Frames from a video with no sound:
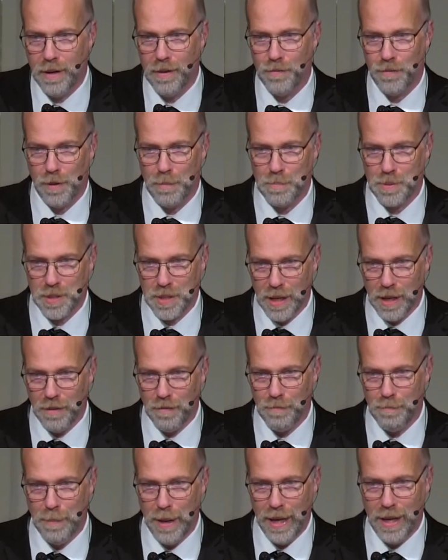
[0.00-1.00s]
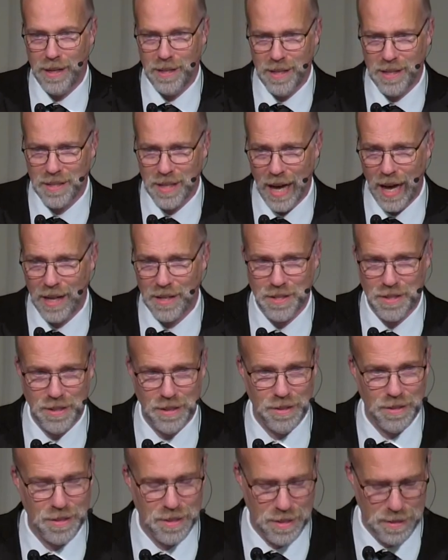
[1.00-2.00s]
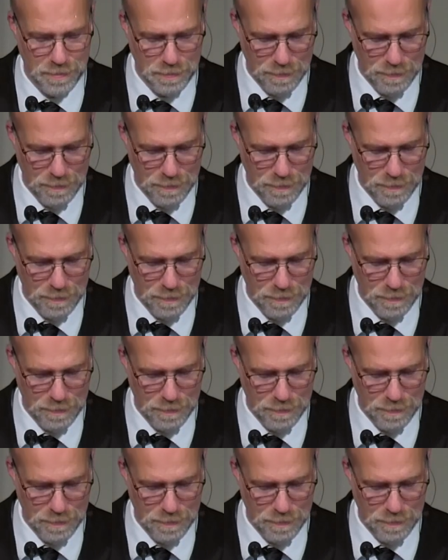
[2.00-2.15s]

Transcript: from self-made disasters.